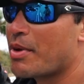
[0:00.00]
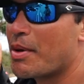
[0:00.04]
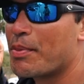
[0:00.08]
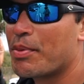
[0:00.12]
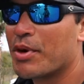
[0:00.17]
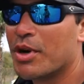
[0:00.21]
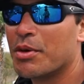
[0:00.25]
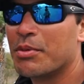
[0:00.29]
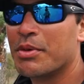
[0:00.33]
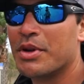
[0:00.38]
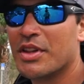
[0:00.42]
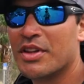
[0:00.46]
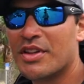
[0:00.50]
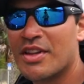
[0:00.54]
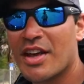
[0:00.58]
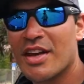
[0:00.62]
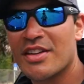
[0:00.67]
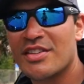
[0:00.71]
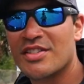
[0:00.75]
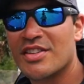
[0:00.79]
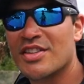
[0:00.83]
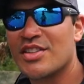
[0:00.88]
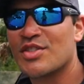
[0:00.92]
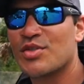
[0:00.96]
I put them to the
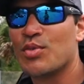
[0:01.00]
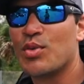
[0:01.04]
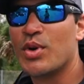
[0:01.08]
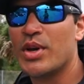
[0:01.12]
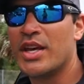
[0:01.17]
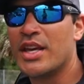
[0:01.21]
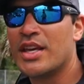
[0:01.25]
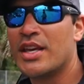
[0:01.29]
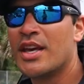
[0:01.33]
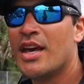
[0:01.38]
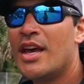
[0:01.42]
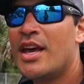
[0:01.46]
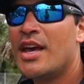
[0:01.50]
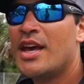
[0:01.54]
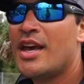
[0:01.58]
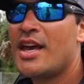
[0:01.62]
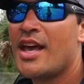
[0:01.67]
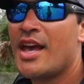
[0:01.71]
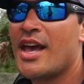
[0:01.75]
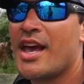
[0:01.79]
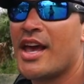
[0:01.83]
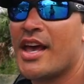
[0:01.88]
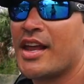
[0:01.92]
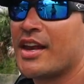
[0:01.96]
test this week,
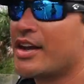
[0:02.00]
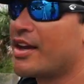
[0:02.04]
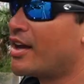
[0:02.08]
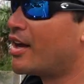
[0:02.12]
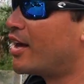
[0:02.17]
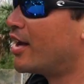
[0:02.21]
and